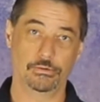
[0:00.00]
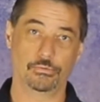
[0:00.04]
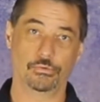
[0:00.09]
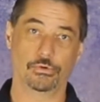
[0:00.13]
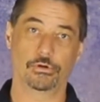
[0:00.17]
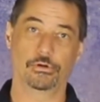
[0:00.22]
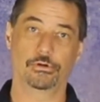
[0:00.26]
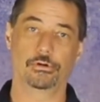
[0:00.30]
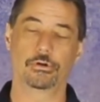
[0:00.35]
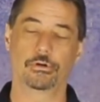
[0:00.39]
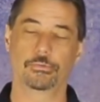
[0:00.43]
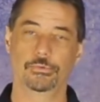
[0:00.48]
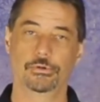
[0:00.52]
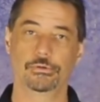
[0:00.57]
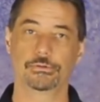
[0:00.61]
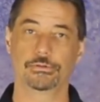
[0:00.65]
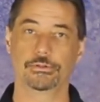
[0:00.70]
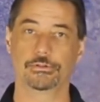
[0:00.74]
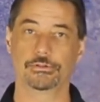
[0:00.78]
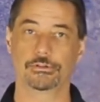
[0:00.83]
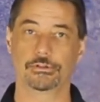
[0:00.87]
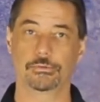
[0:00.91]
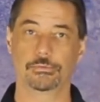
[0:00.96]
where your immune
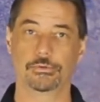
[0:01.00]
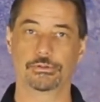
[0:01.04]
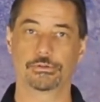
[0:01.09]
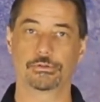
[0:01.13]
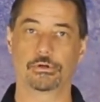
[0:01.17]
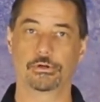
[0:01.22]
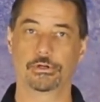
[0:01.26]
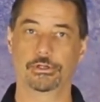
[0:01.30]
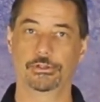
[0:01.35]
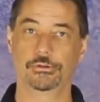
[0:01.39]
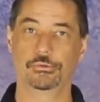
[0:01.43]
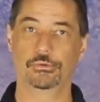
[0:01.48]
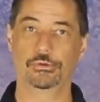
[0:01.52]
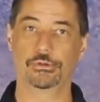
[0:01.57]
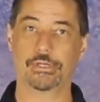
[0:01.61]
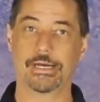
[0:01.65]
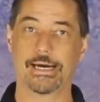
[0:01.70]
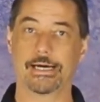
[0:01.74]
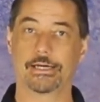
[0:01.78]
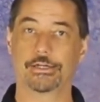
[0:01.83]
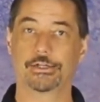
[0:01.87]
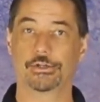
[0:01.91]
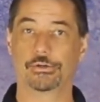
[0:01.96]
system is starting to
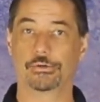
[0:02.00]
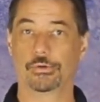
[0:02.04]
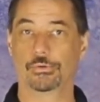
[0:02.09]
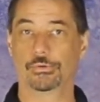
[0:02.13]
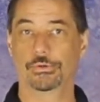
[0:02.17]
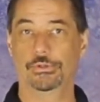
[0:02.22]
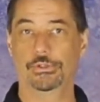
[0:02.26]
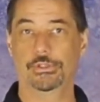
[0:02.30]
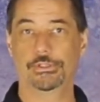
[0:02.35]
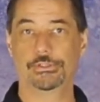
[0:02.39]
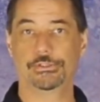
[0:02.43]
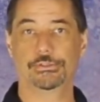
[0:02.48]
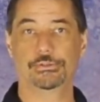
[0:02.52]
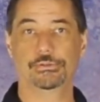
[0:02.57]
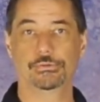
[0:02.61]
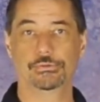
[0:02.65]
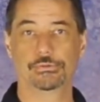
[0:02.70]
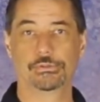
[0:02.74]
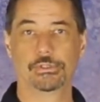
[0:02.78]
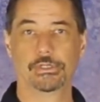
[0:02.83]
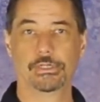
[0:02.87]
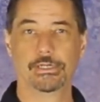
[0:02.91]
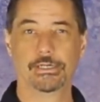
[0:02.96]
attack your own
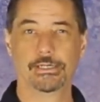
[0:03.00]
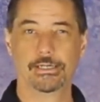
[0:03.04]
tissues.